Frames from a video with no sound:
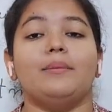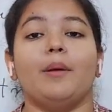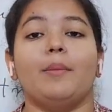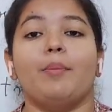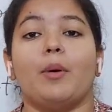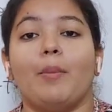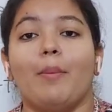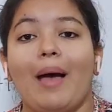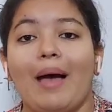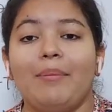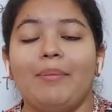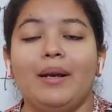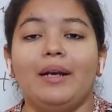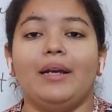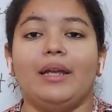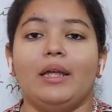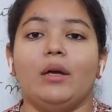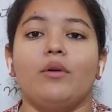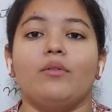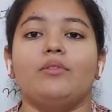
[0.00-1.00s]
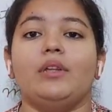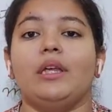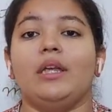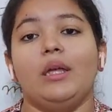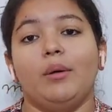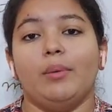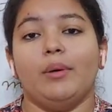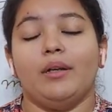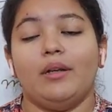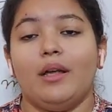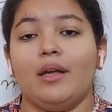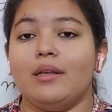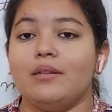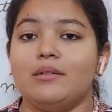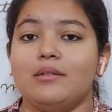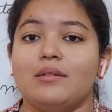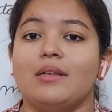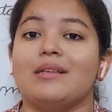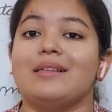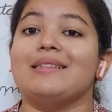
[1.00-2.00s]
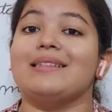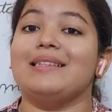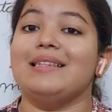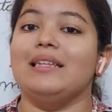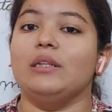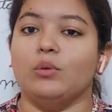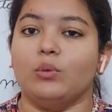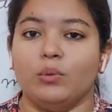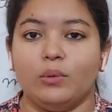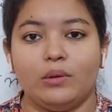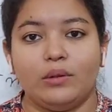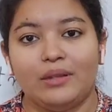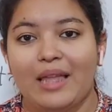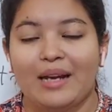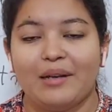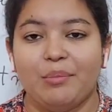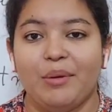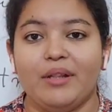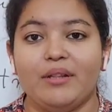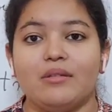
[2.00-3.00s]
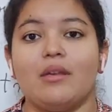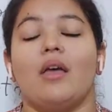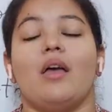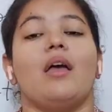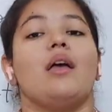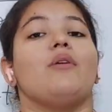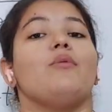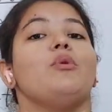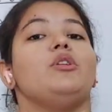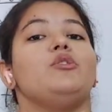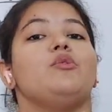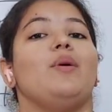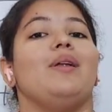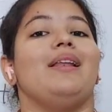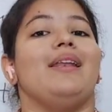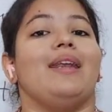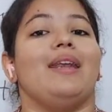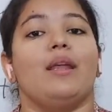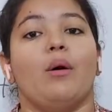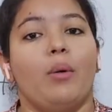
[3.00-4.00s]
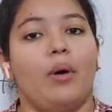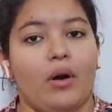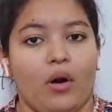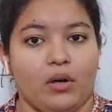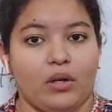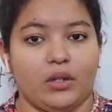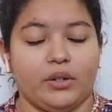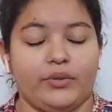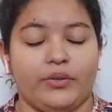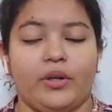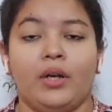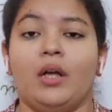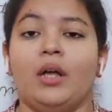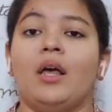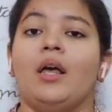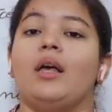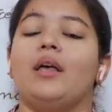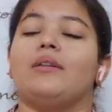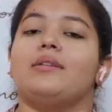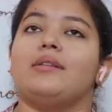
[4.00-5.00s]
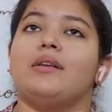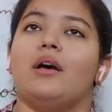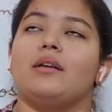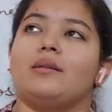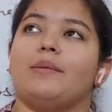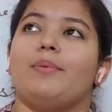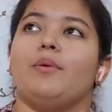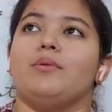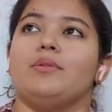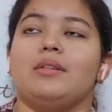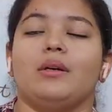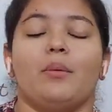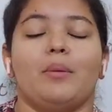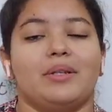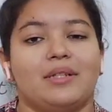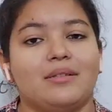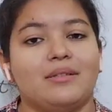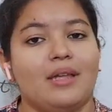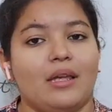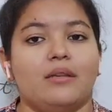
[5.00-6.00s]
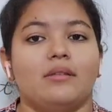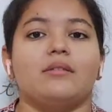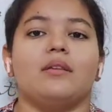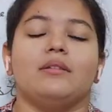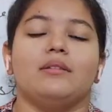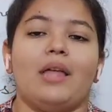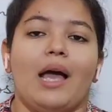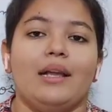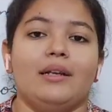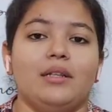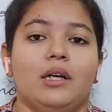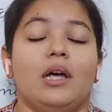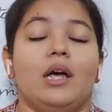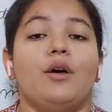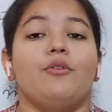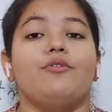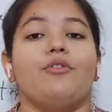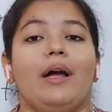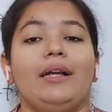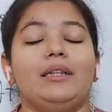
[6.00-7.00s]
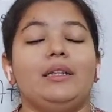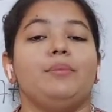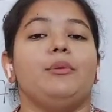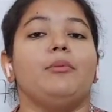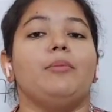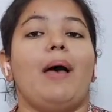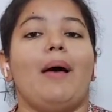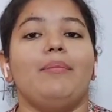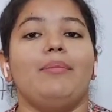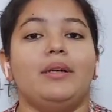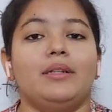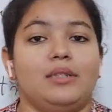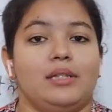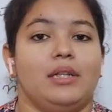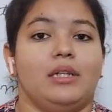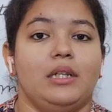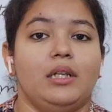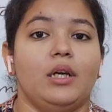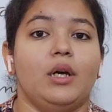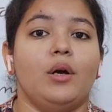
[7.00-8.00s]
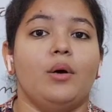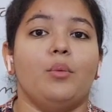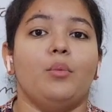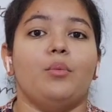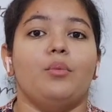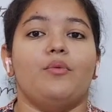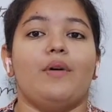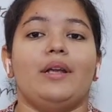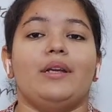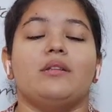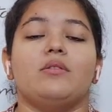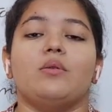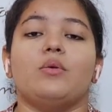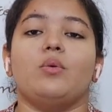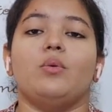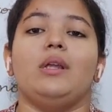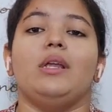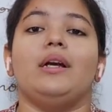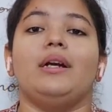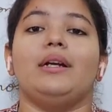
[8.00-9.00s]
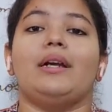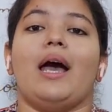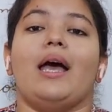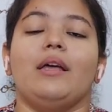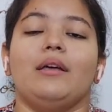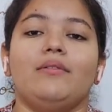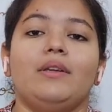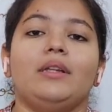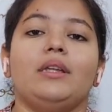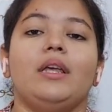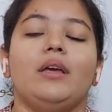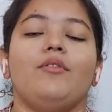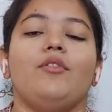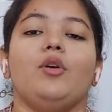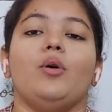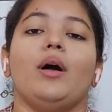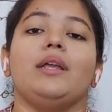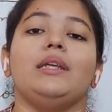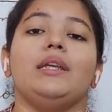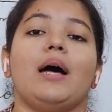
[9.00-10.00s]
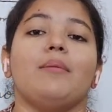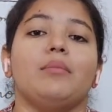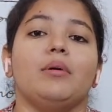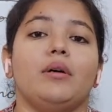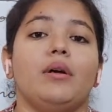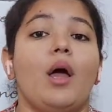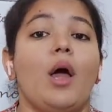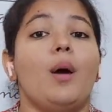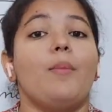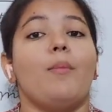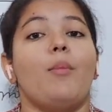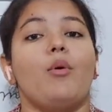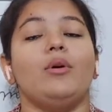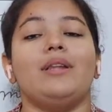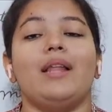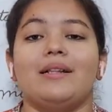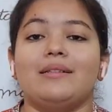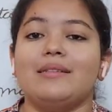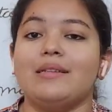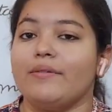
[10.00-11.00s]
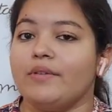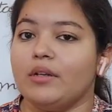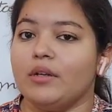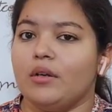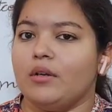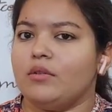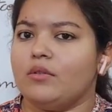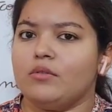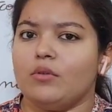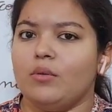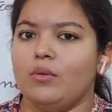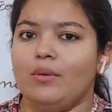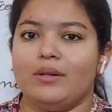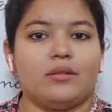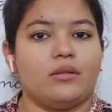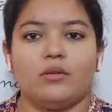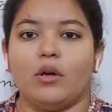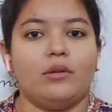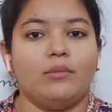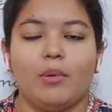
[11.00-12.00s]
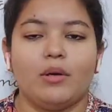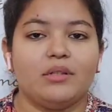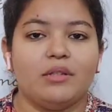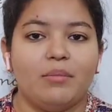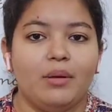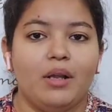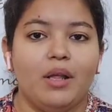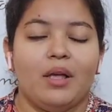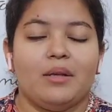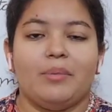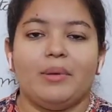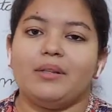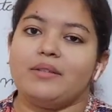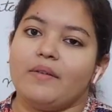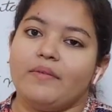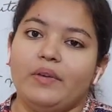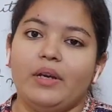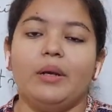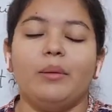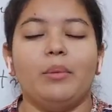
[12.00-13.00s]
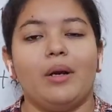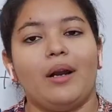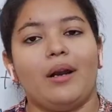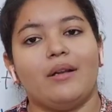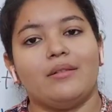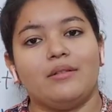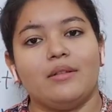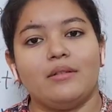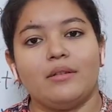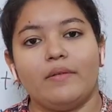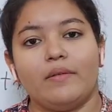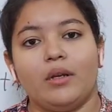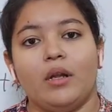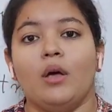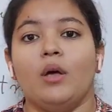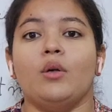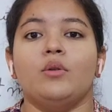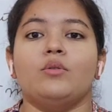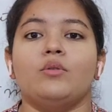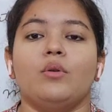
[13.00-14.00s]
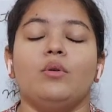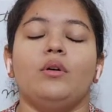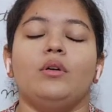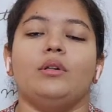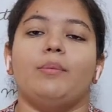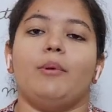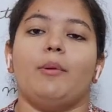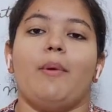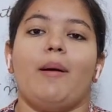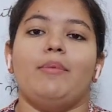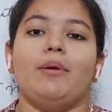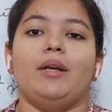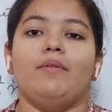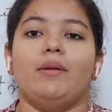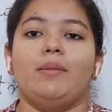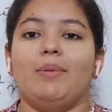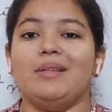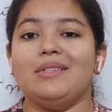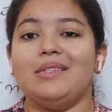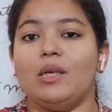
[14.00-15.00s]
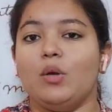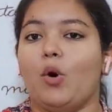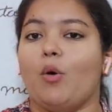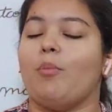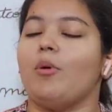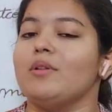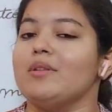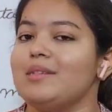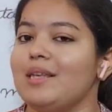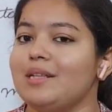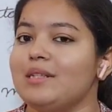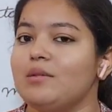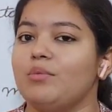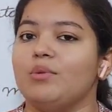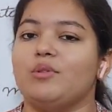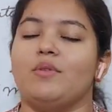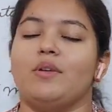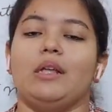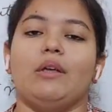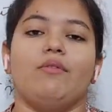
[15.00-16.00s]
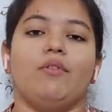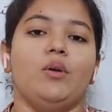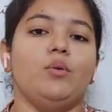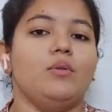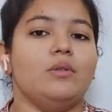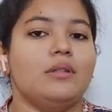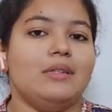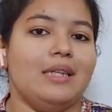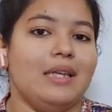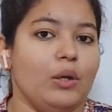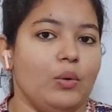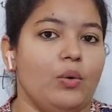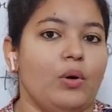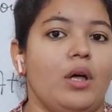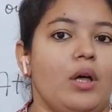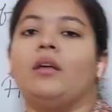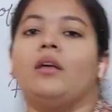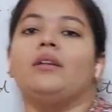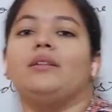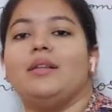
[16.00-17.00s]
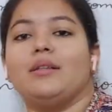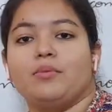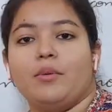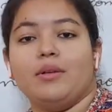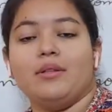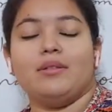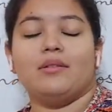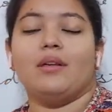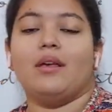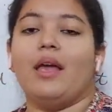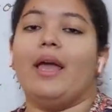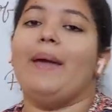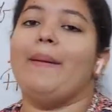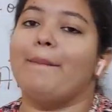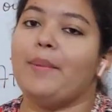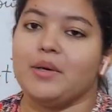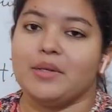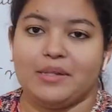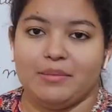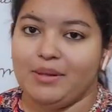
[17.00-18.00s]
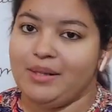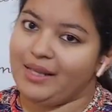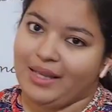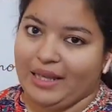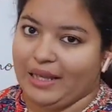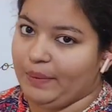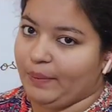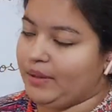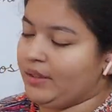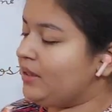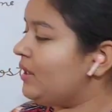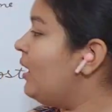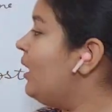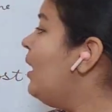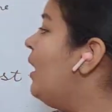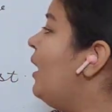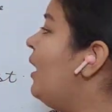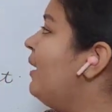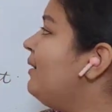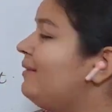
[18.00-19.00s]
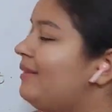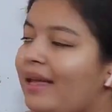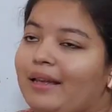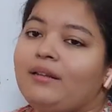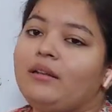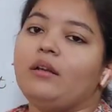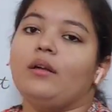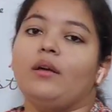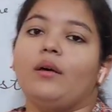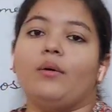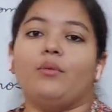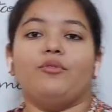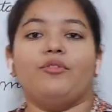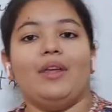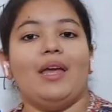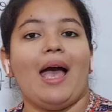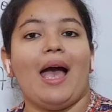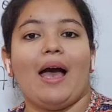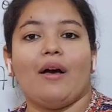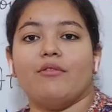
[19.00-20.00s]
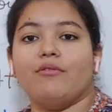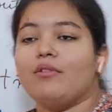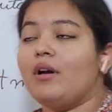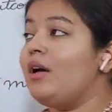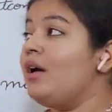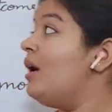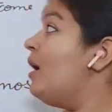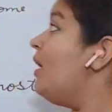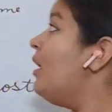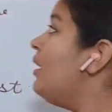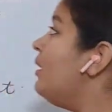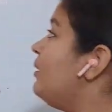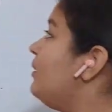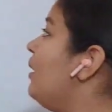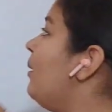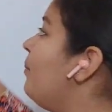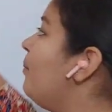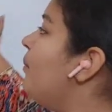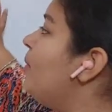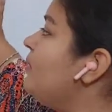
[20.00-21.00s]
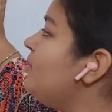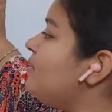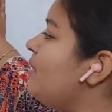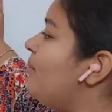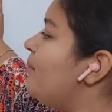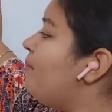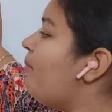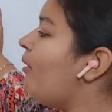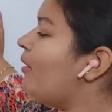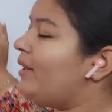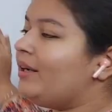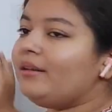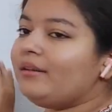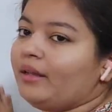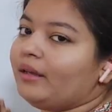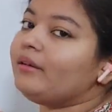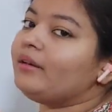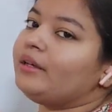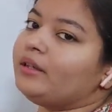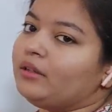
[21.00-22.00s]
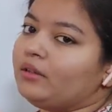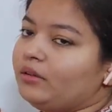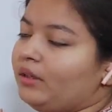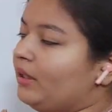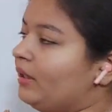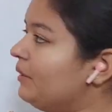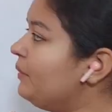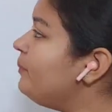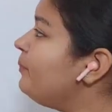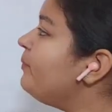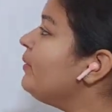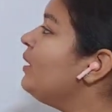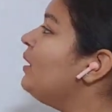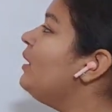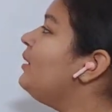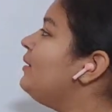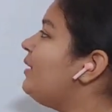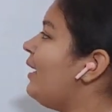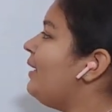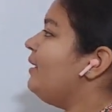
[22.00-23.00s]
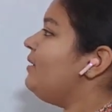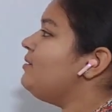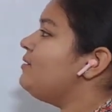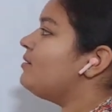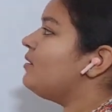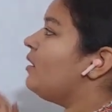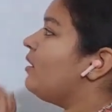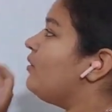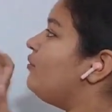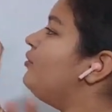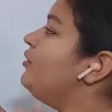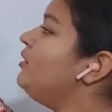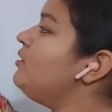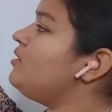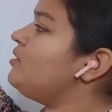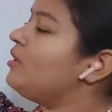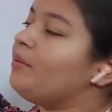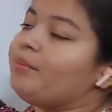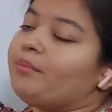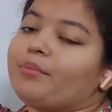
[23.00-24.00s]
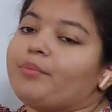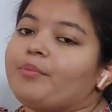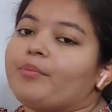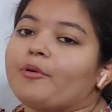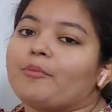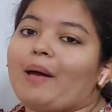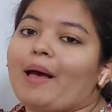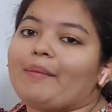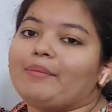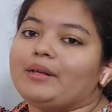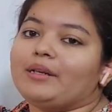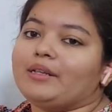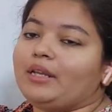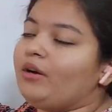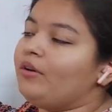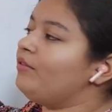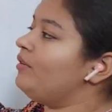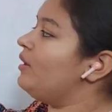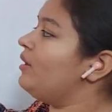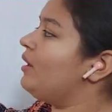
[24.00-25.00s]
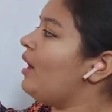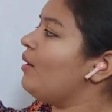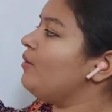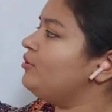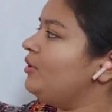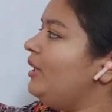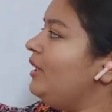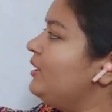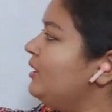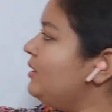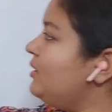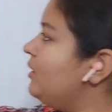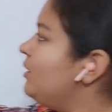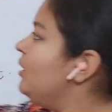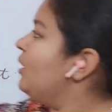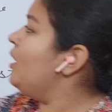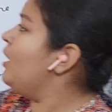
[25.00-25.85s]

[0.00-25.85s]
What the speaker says: The probability of the event is 0. That means which will never occur. Suppose the question says that find the probability when scrolling a die will give you a number more than 7. So it's not possible because every number are less than 7. So the probability will be 0 upon 6, which will give you 0. This was impossible event. Then we have the most important thing written here, that is first probability of how to read it.